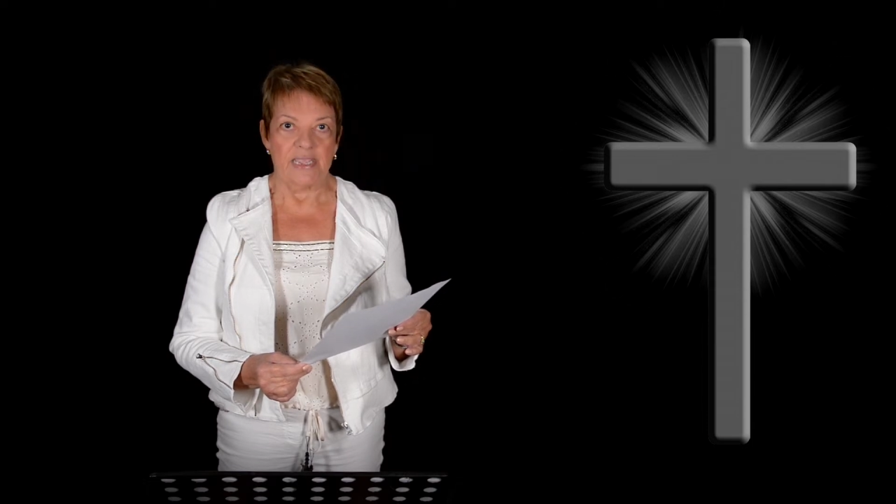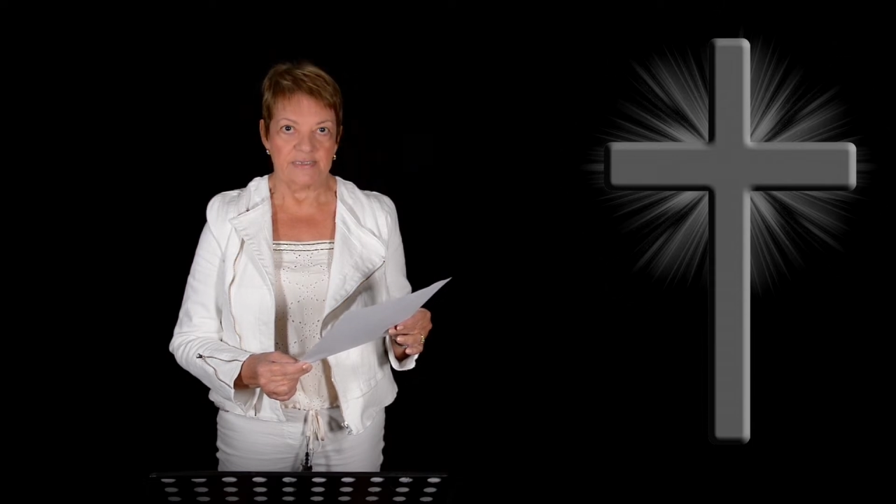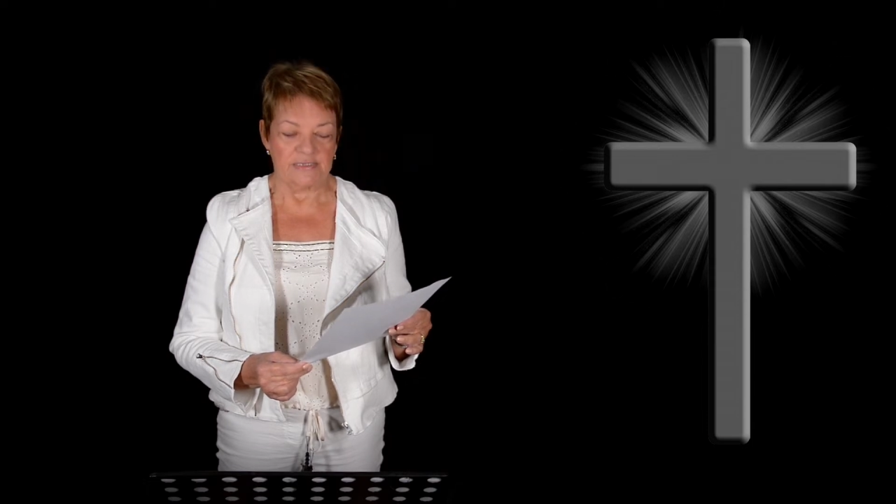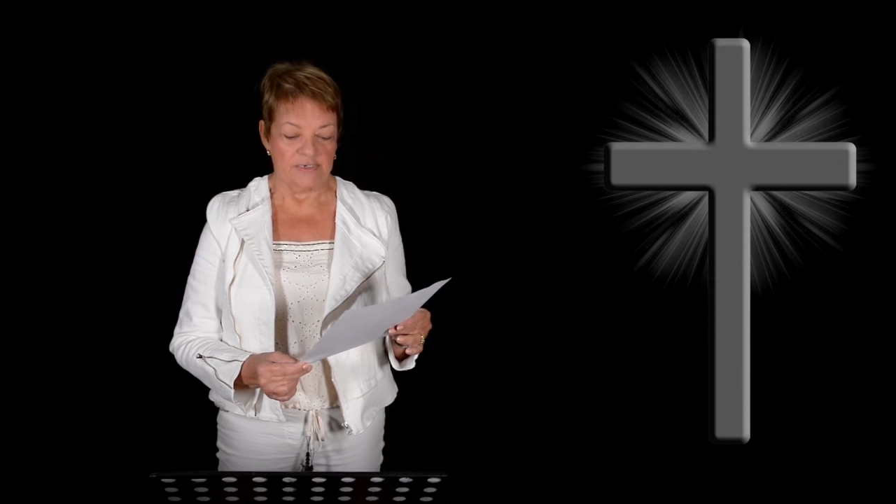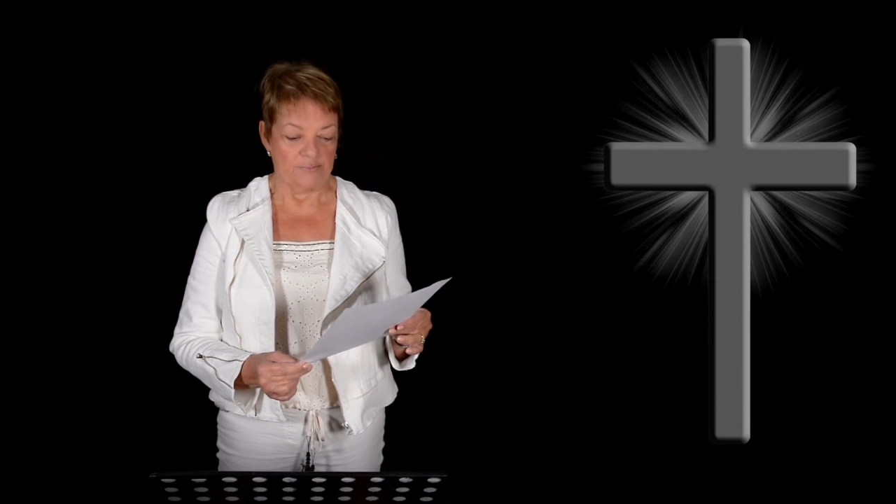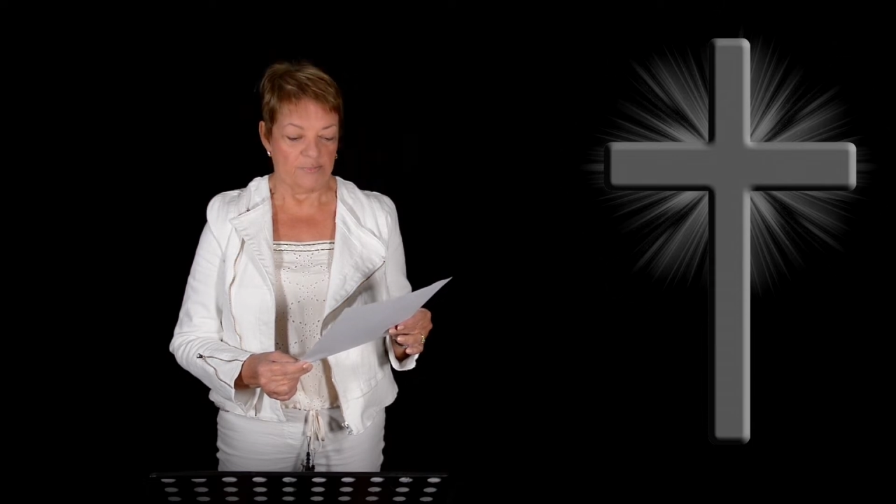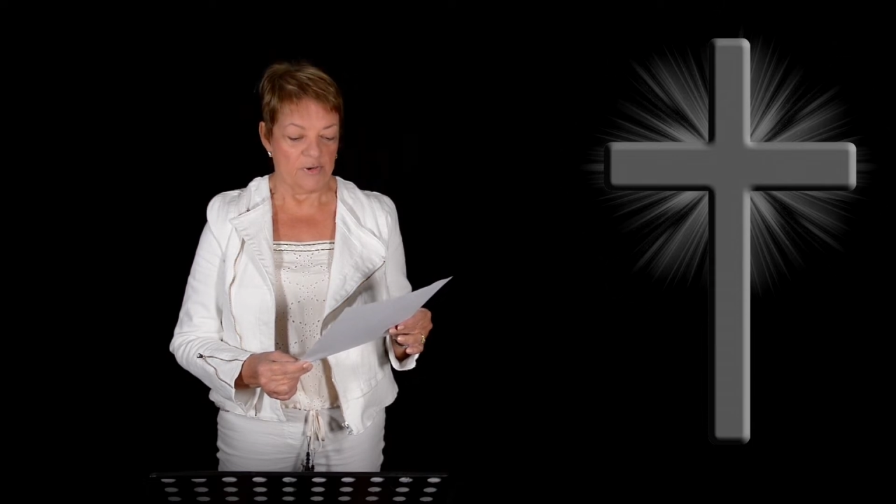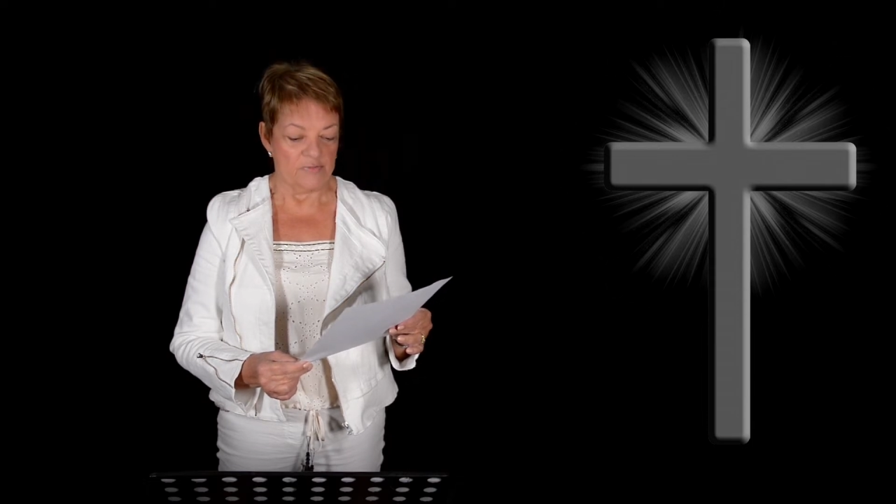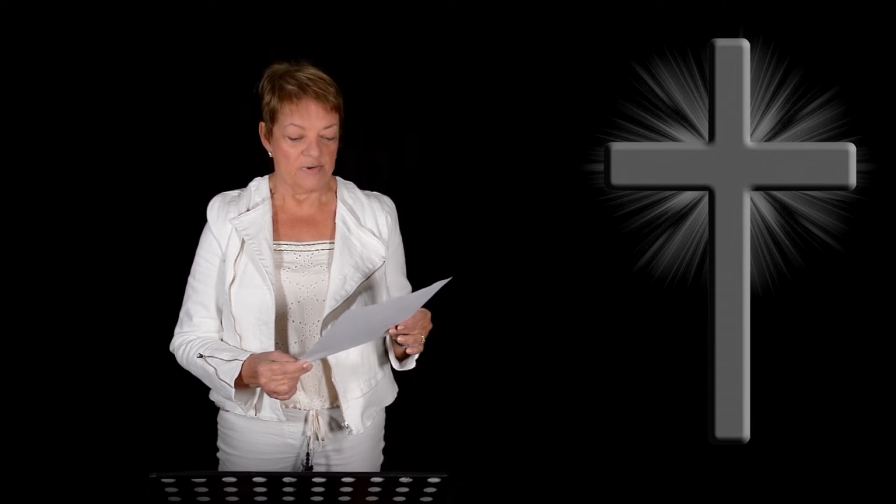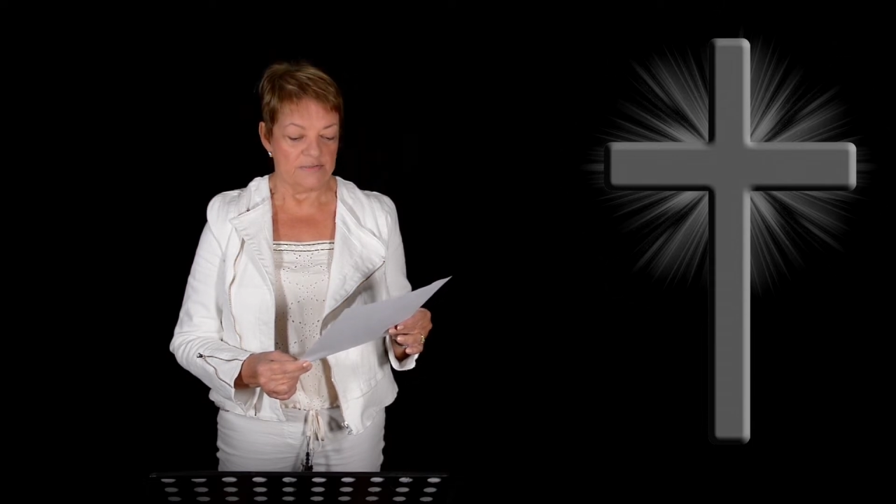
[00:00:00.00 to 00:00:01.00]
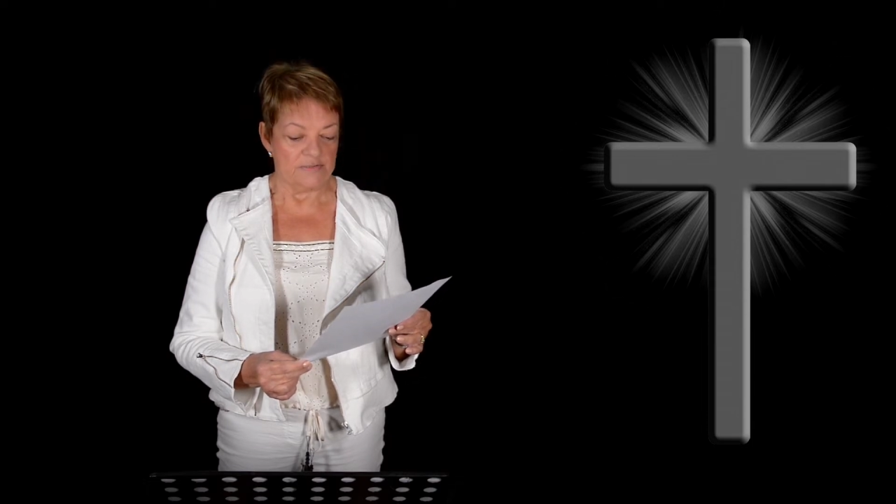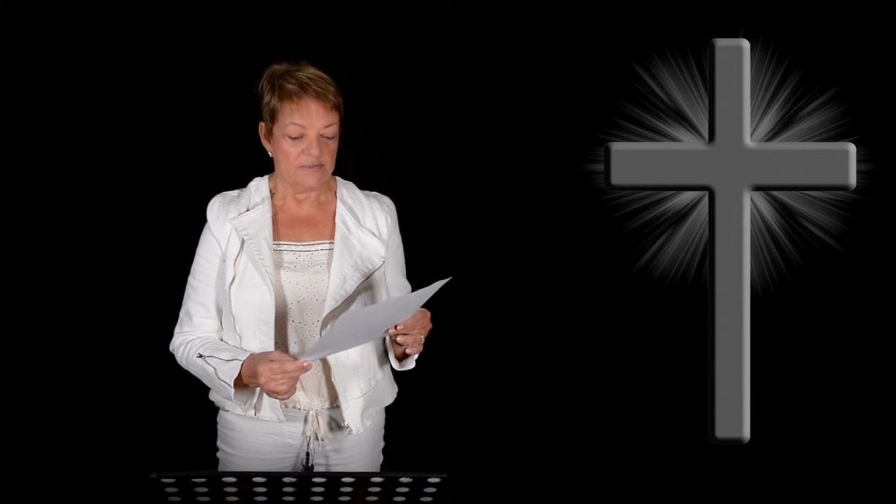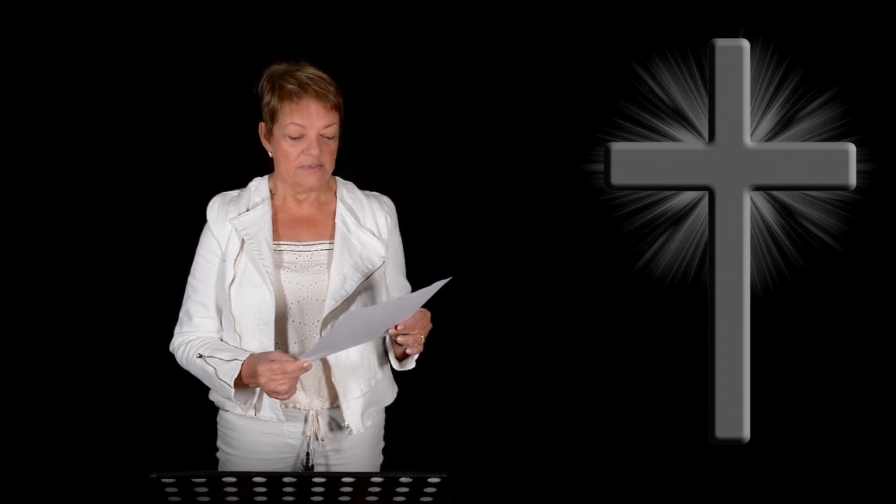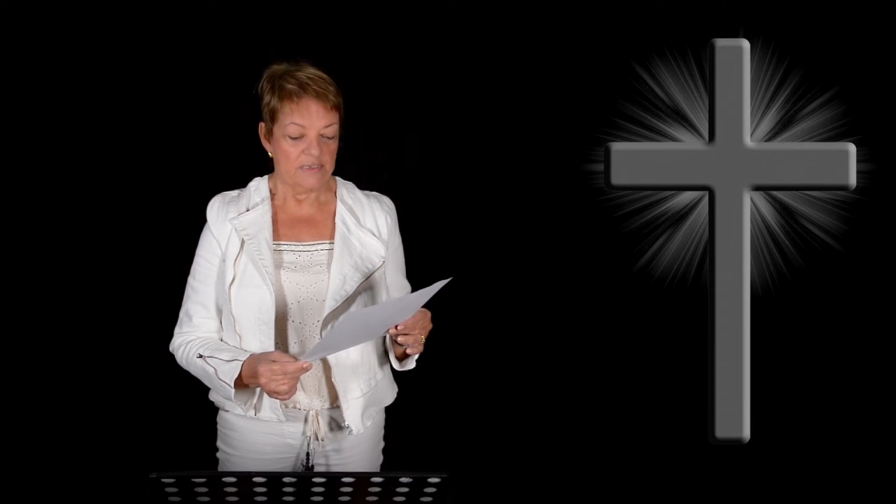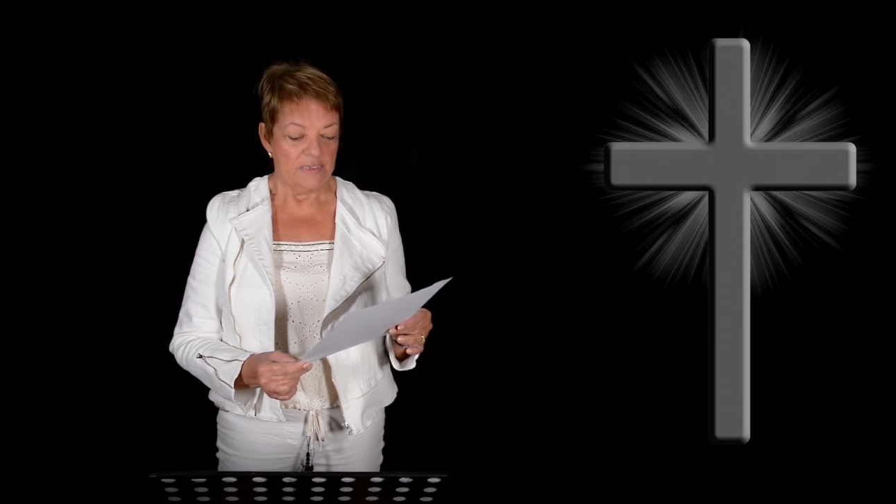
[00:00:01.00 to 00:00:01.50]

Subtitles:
excellent progress.